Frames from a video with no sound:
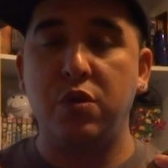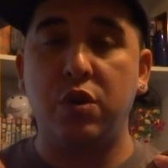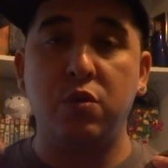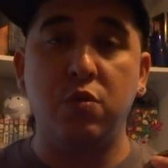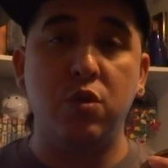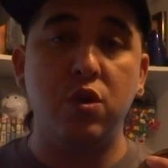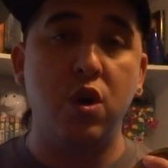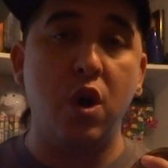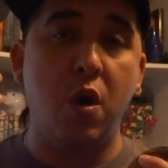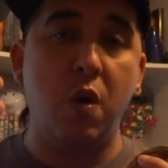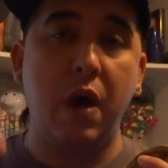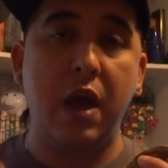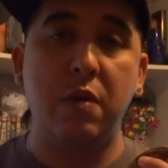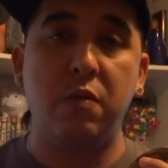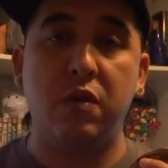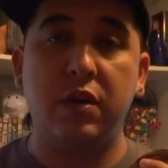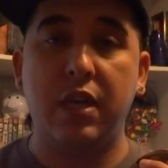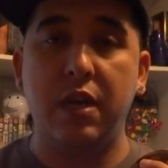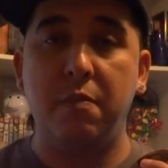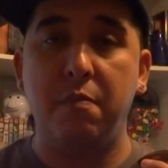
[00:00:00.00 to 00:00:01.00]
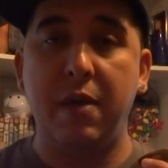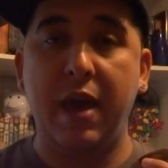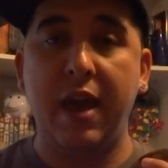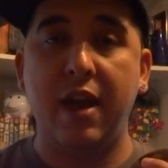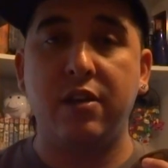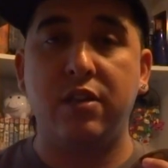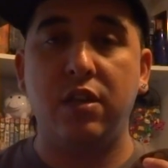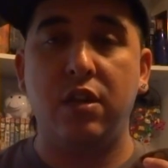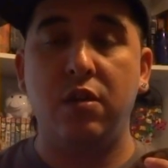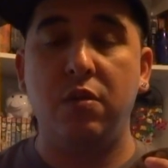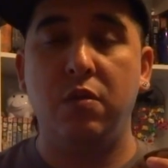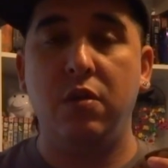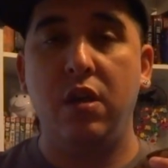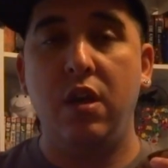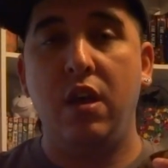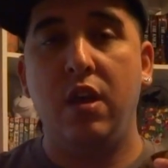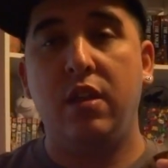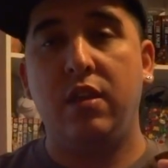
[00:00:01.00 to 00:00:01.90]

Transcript: You know I will get back to you.